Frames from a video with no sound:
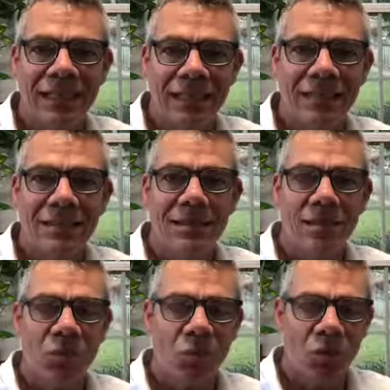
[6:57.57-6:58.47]
into
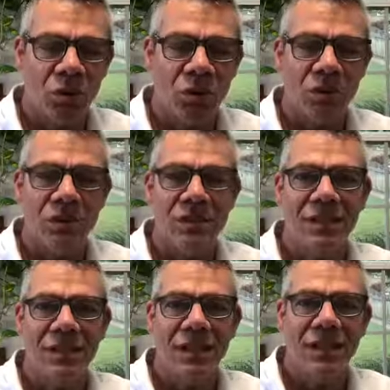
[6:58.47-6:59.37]
the world
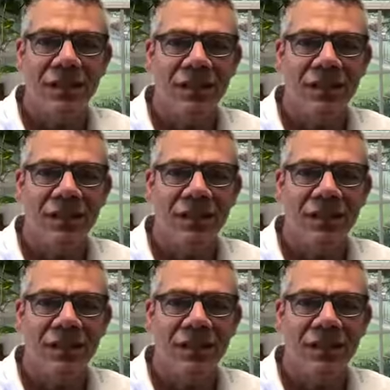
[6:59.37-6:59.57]
today.